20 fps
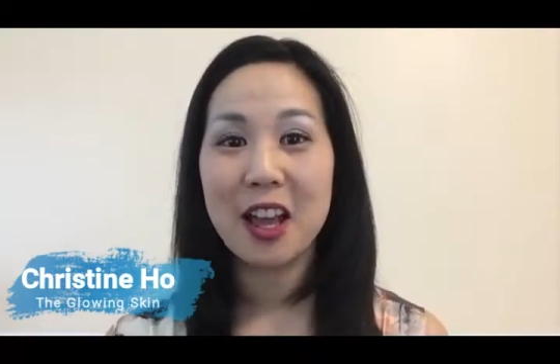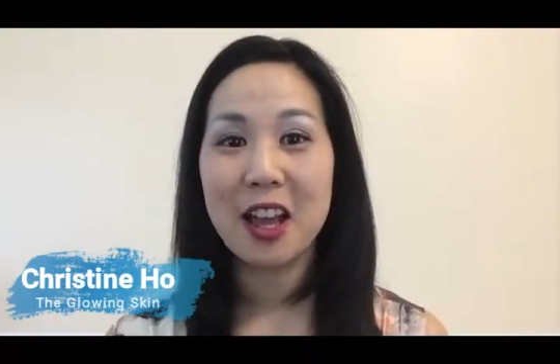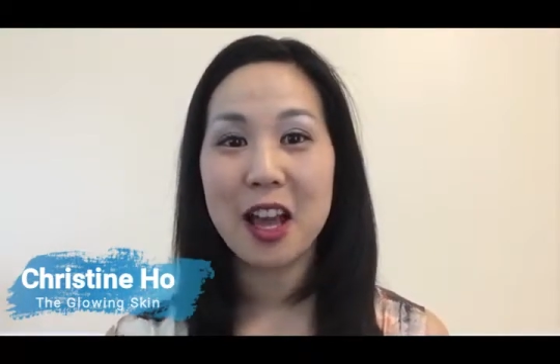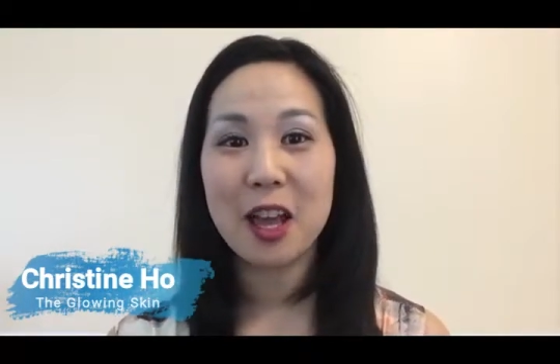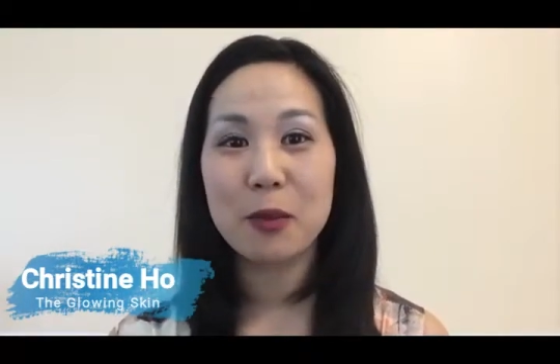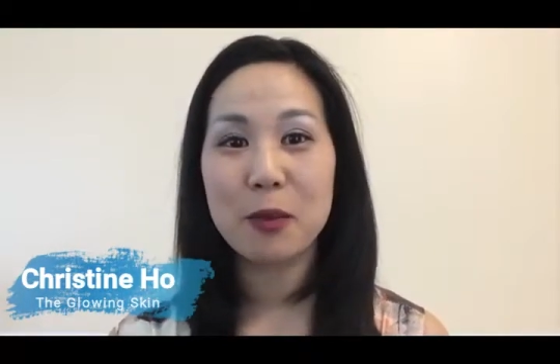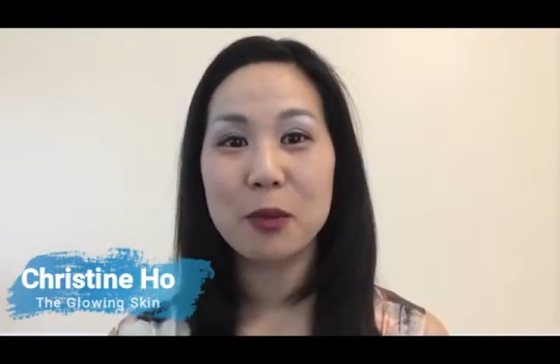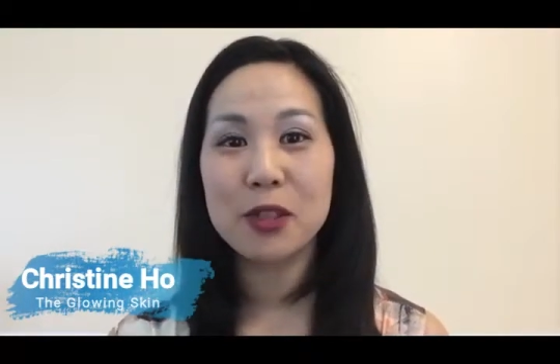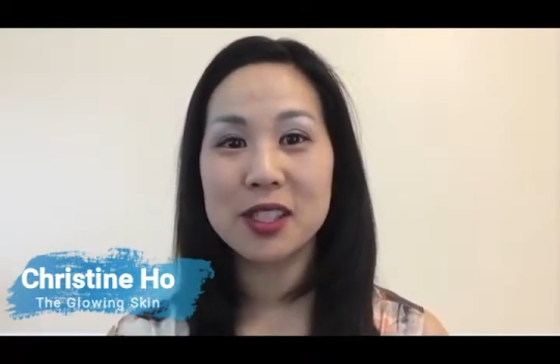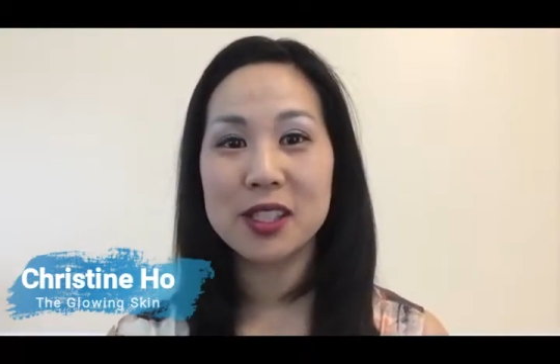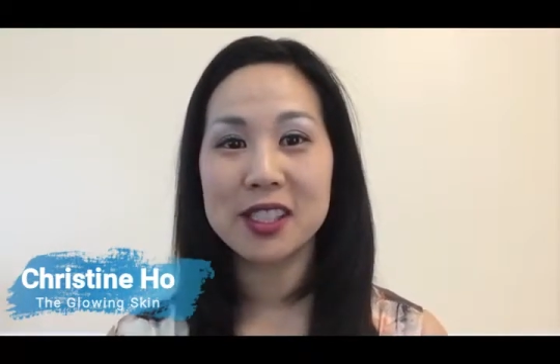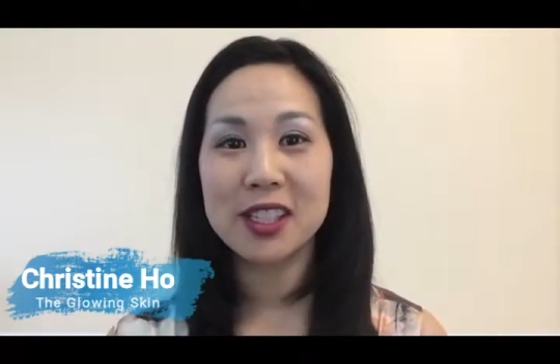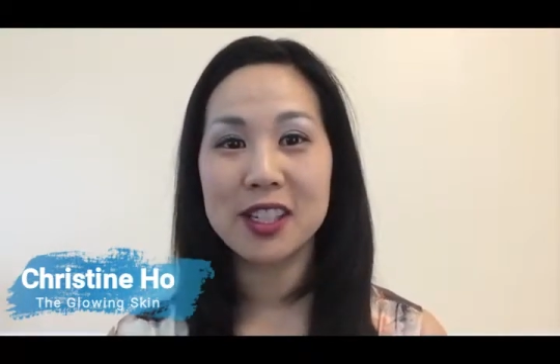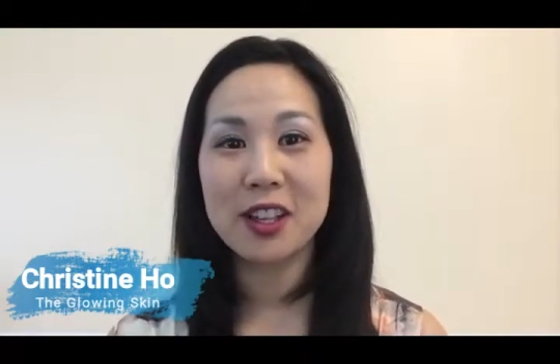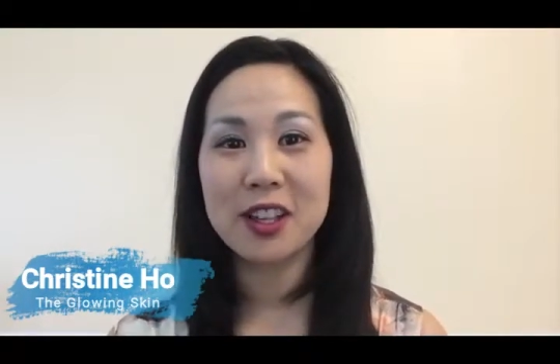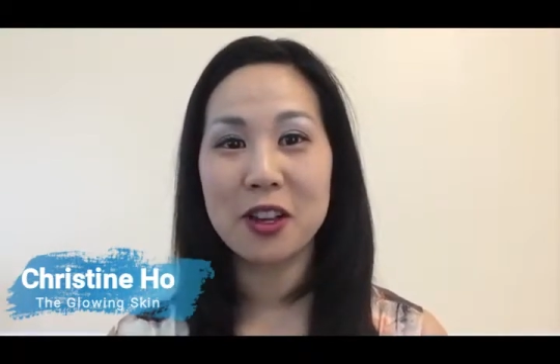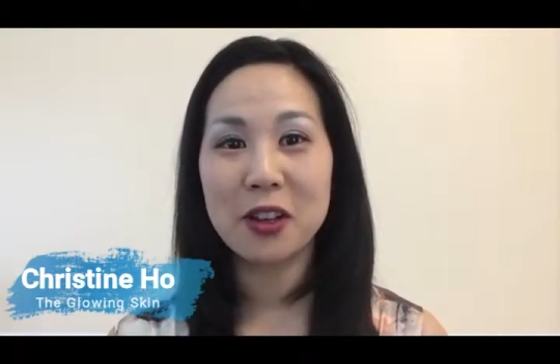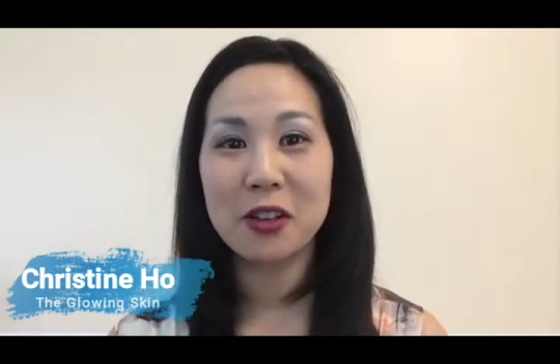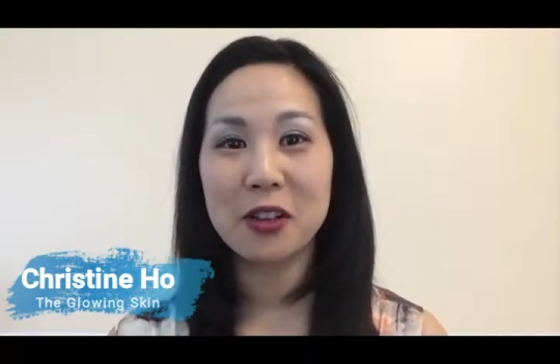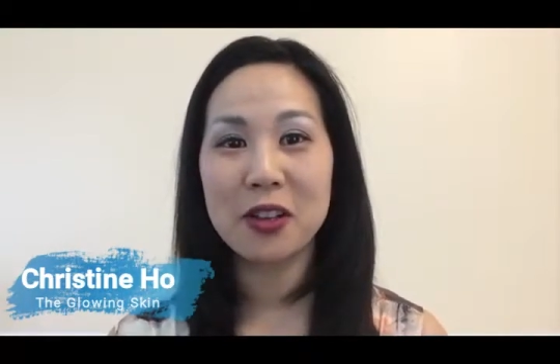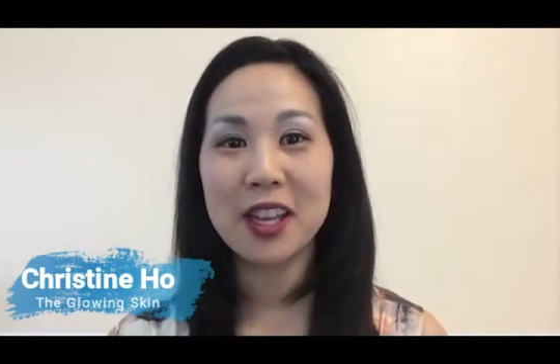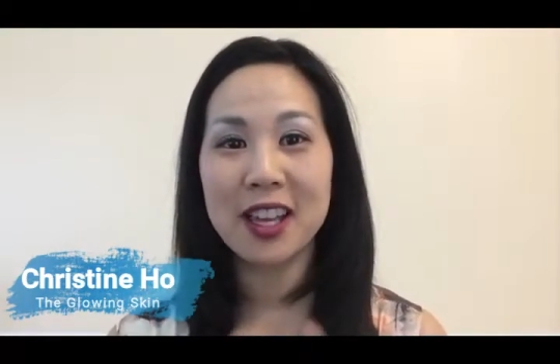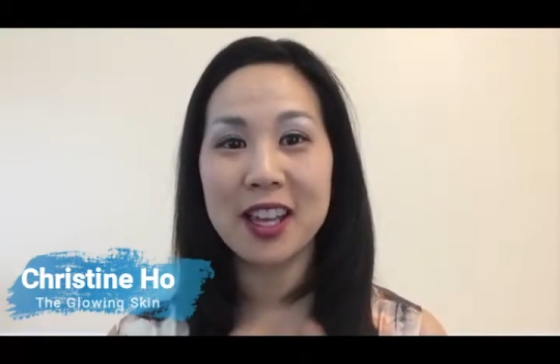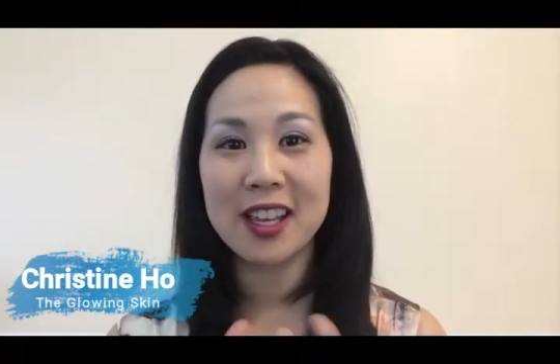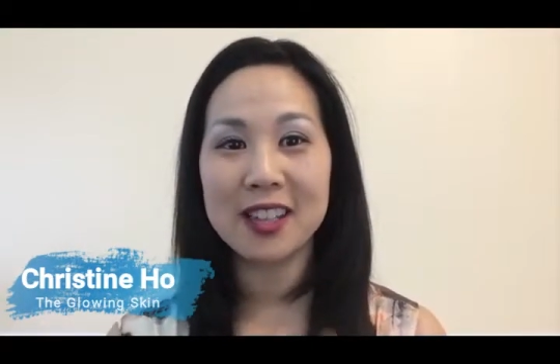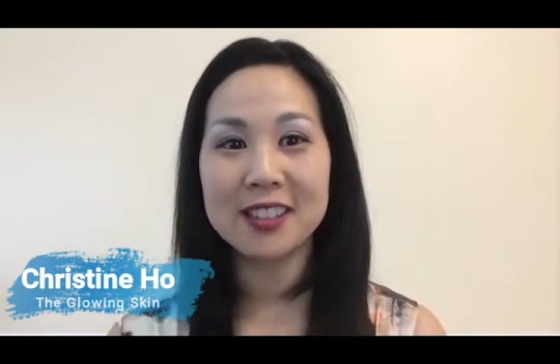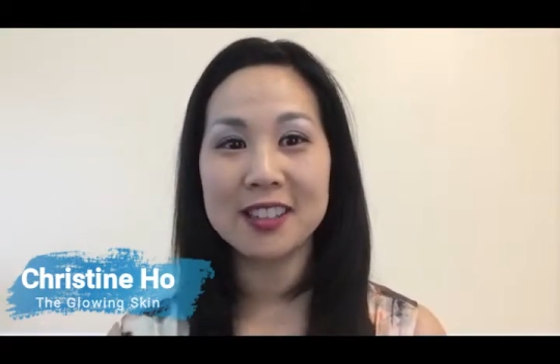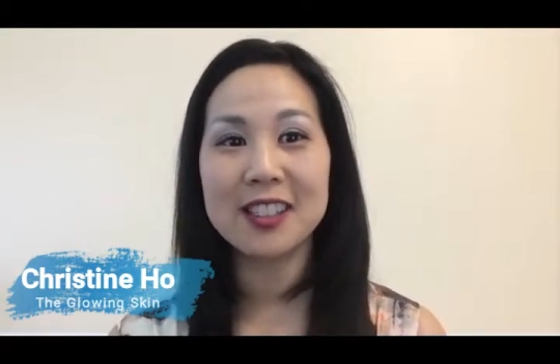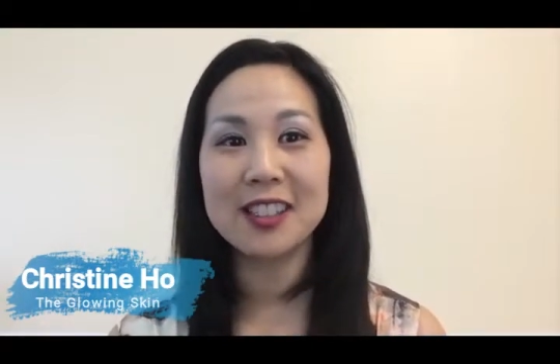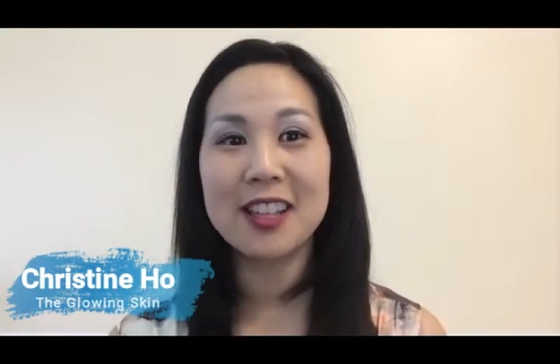I'm Christine Ho,
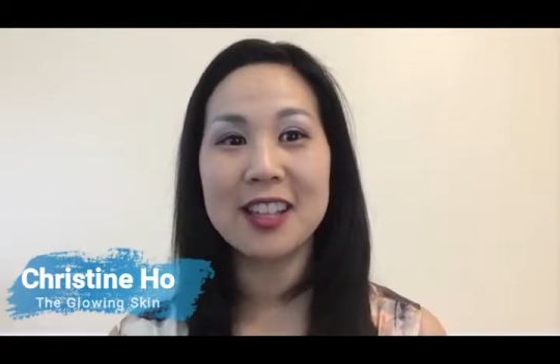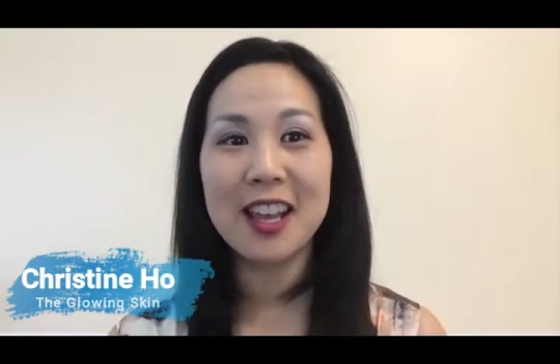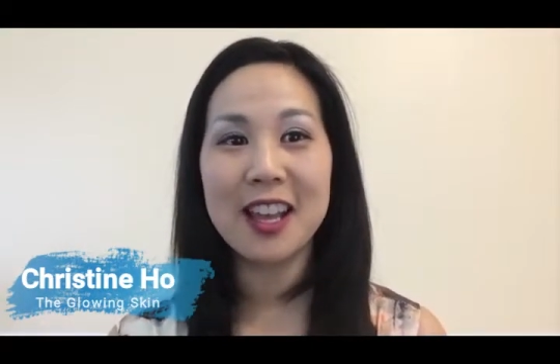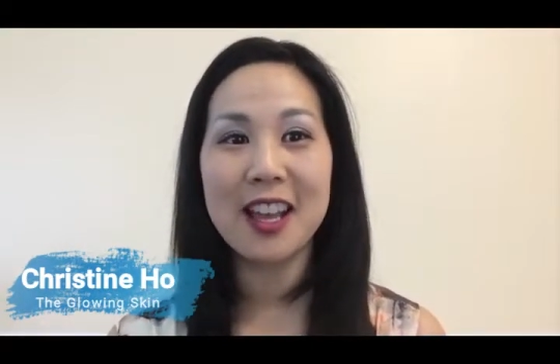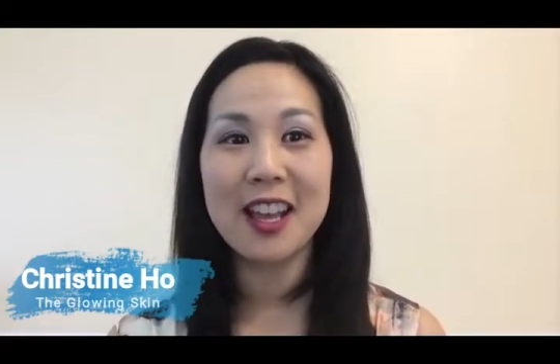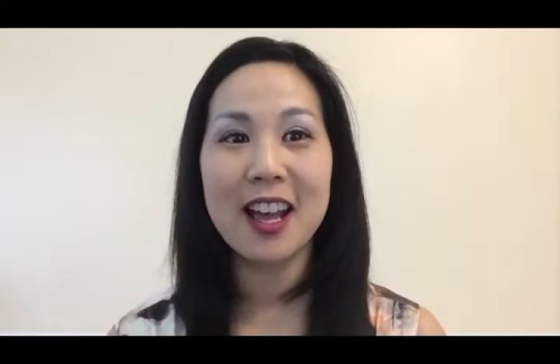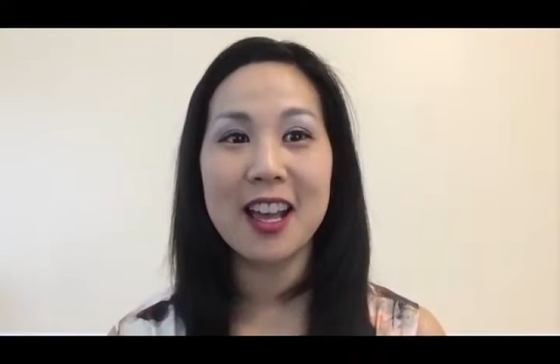and today